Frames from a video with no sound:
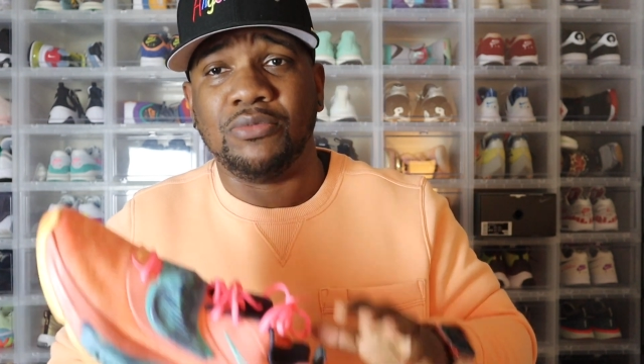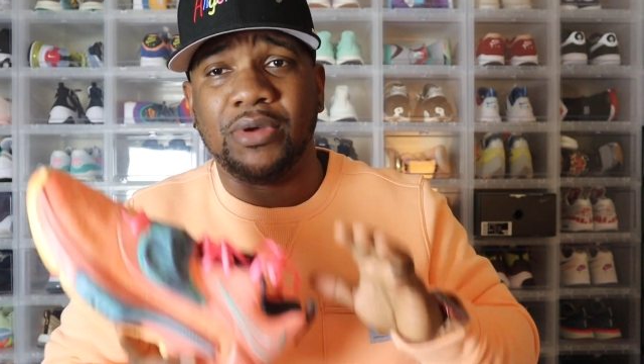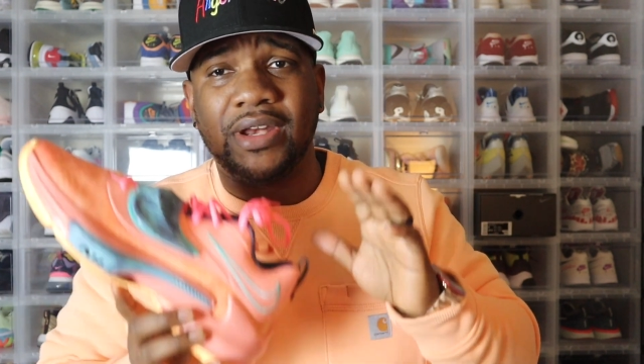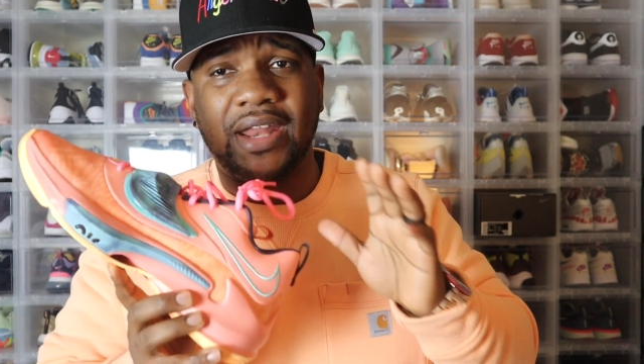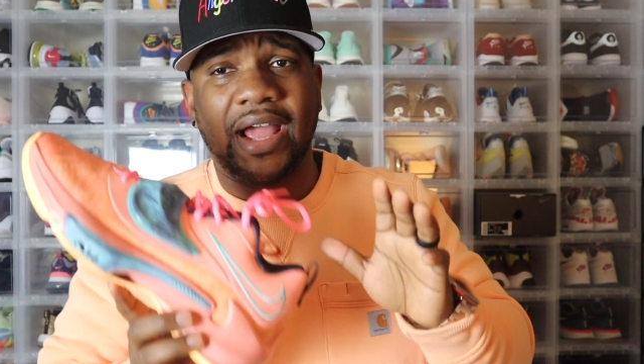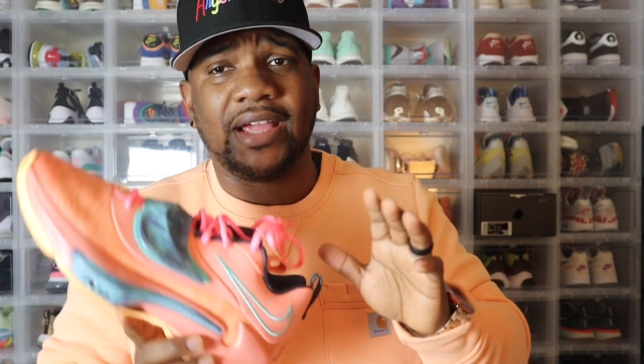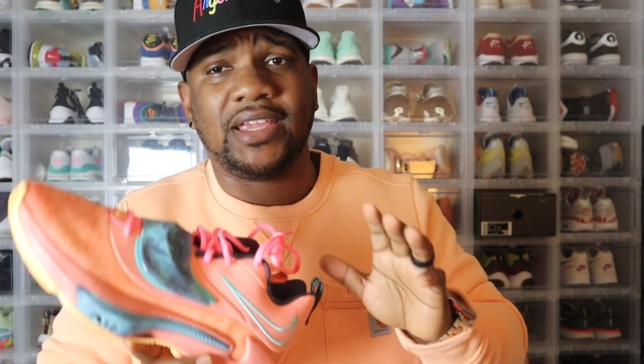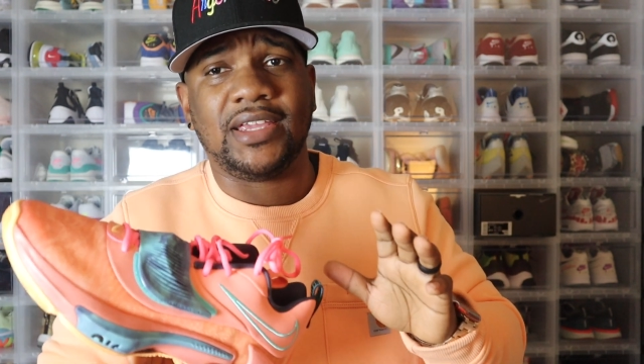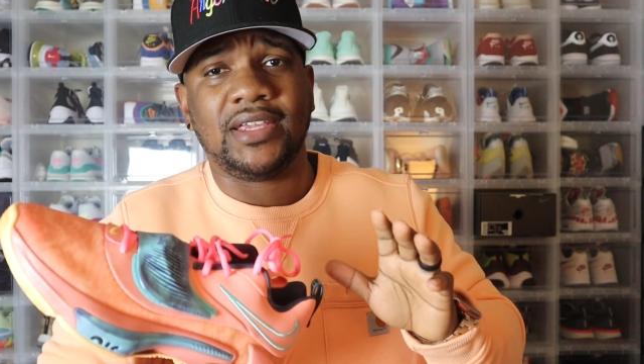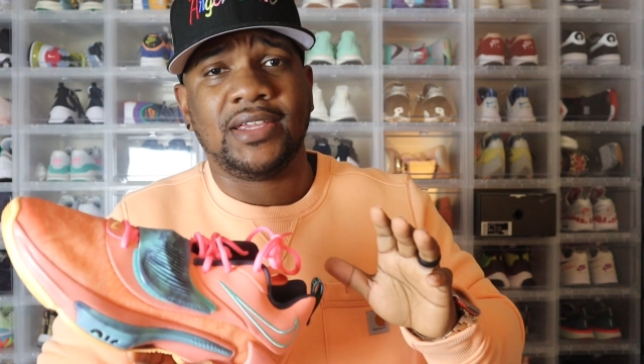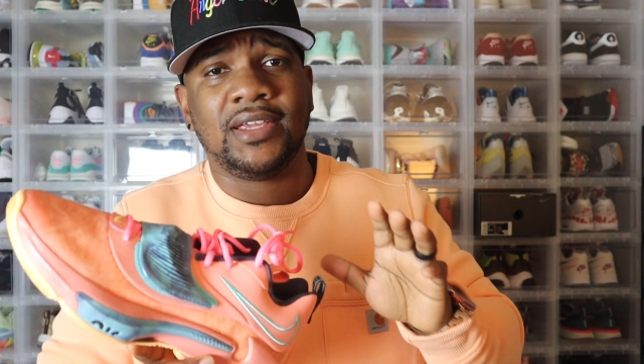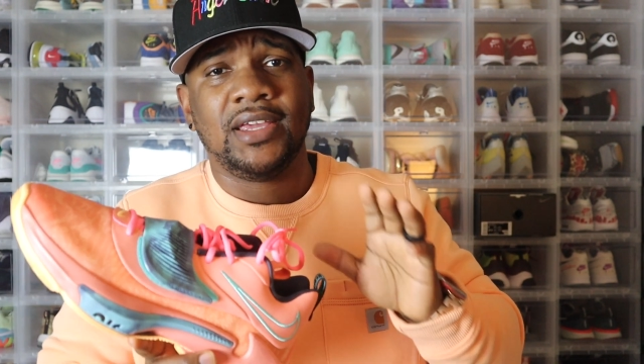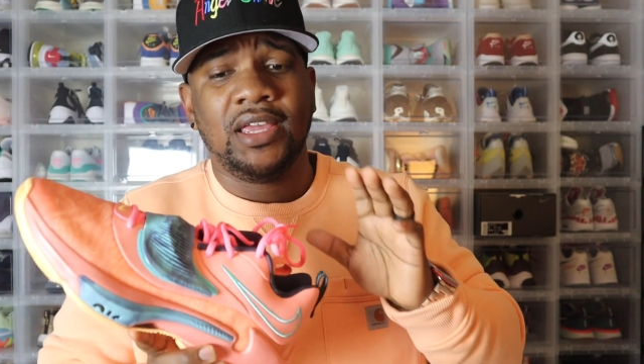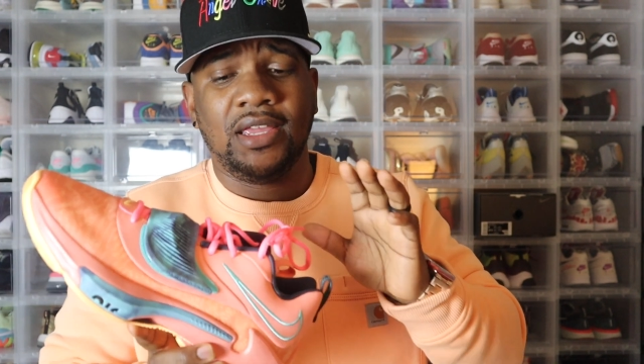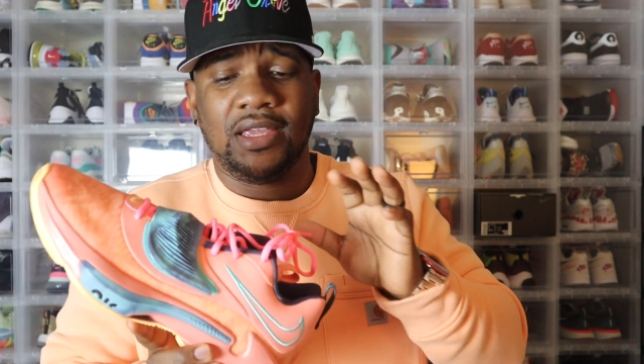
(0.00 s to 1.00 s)
but Nike,
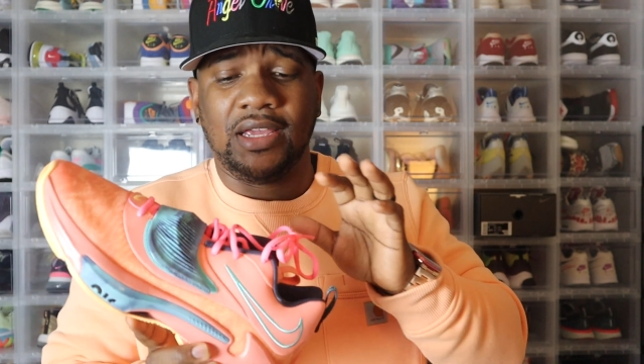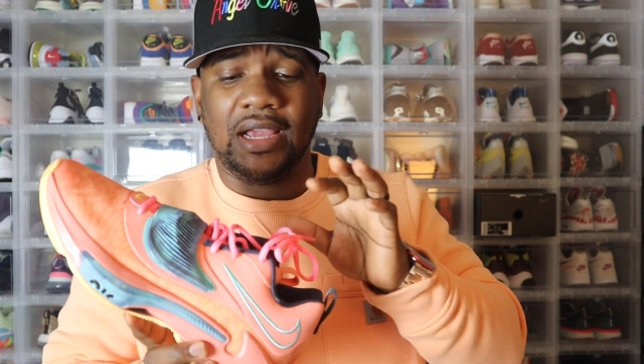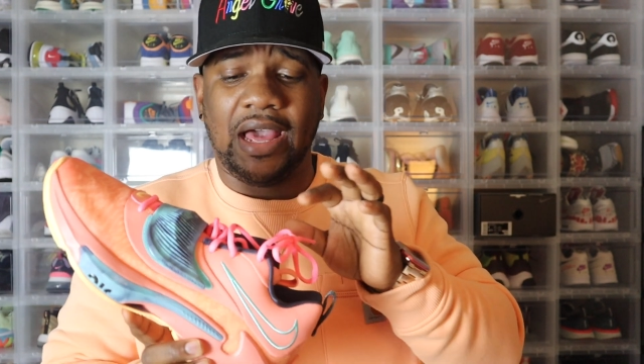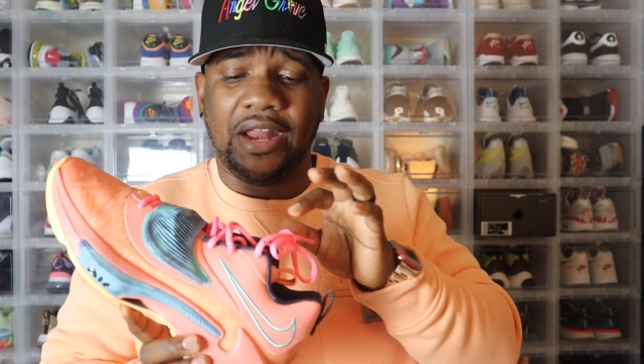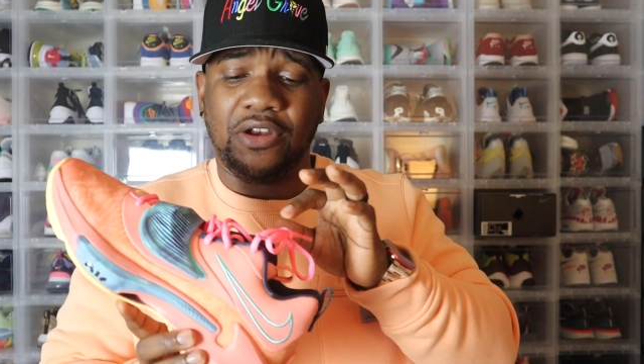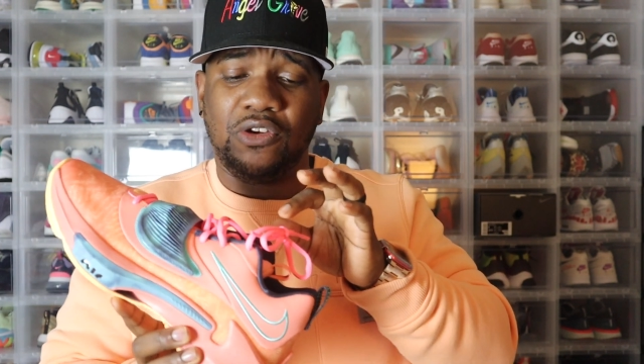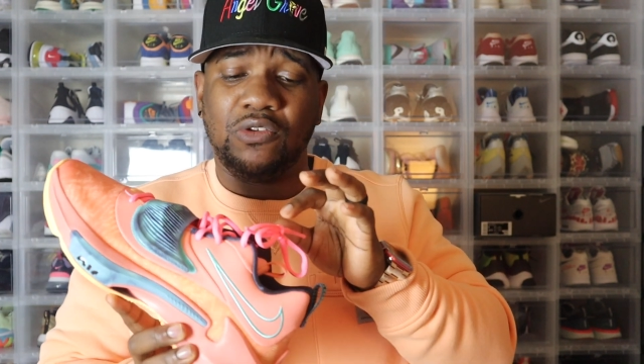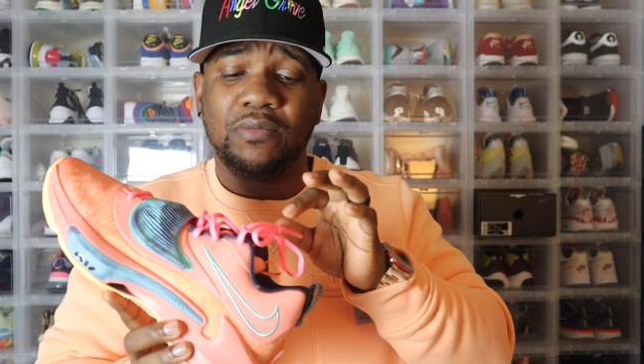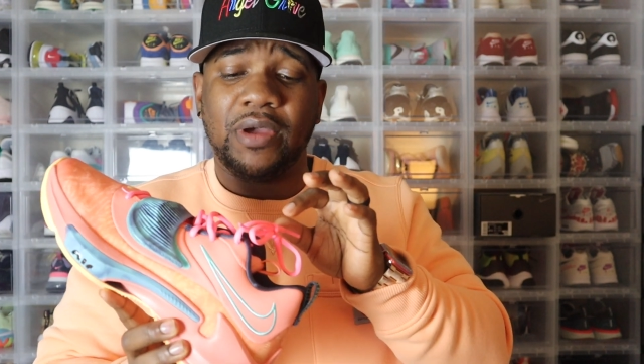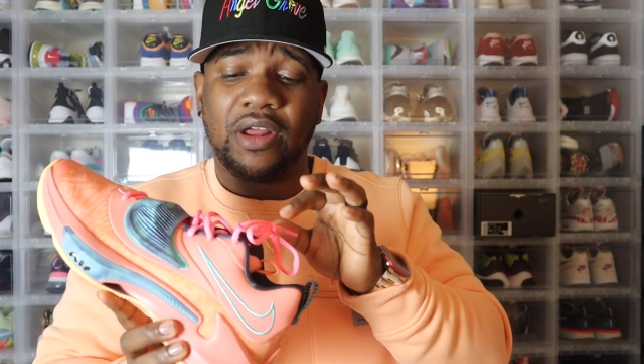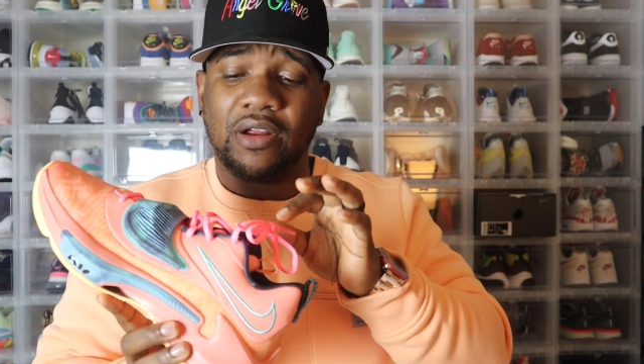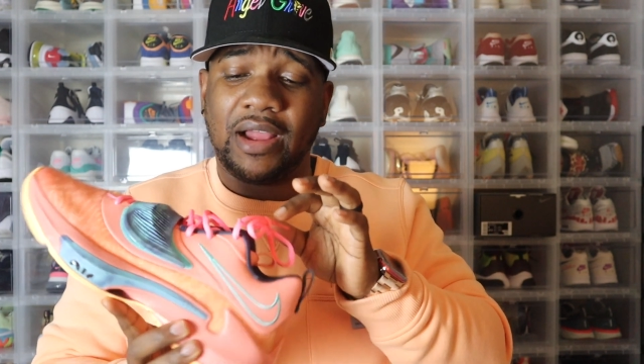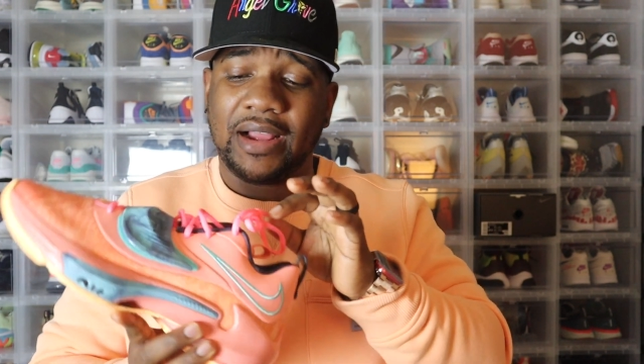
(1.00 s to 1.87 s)
you got to do better.